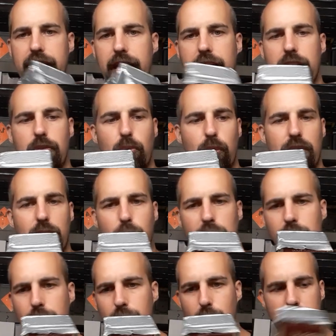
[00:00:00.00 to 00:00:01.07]
and it
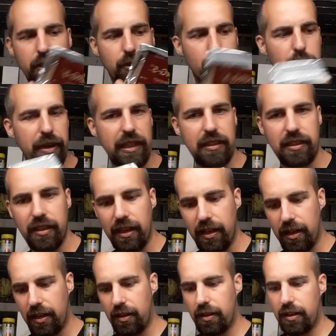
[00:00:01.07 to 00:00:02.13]
won't go bad,
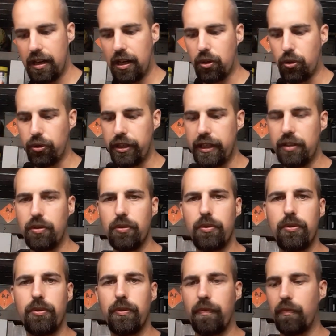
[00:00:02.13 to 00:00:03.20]
according
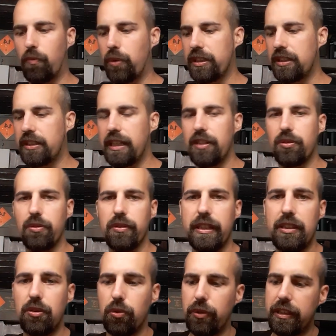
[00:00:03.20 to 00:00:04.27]
to what stands on
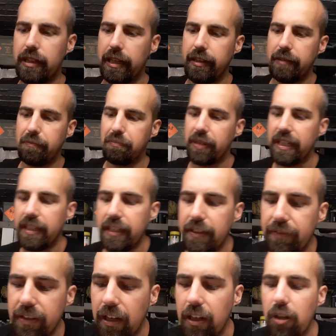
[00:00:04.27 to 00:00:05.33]
this. So it can be
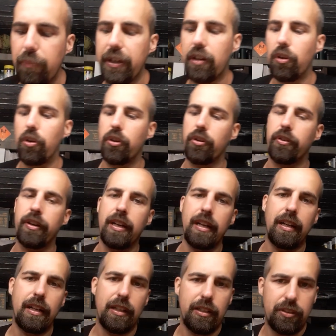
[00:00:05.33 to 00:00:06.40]
even a little bit longer.
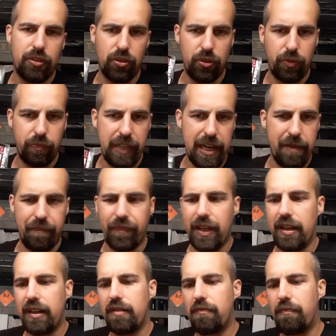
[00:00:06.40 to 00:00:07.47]
So yeah,
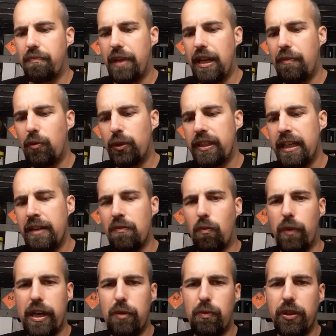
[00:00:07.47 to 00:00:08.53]
many people would say,
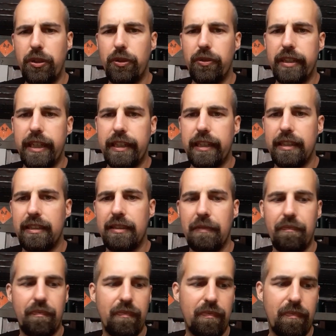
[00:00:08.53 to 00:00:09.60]
why won't you take this?
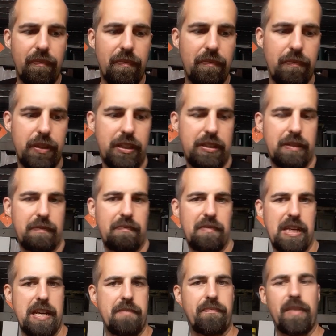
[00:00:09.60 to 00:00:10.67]
But
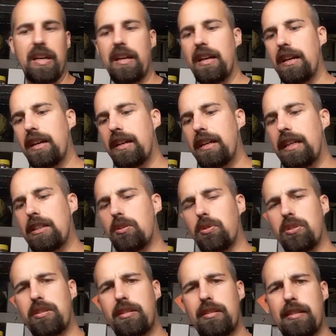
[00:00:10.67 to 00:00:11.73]
yeah, it
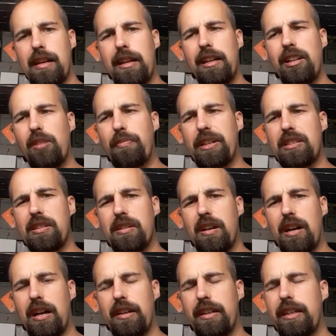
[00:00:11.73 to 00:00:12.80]
costs a little bit.
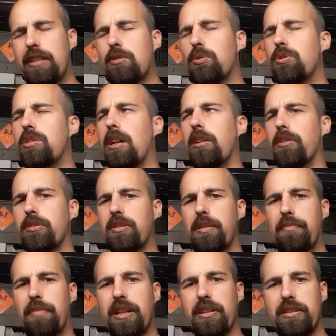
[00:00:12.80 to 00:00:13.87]
It costs a lot,
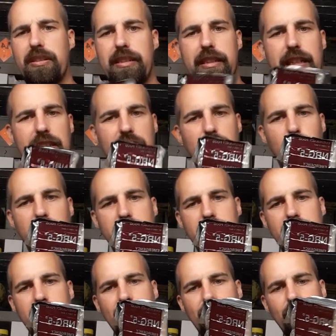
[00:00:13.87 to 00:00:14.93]
because this
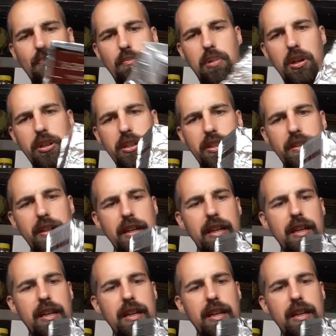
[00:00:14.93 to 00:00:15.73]
one block,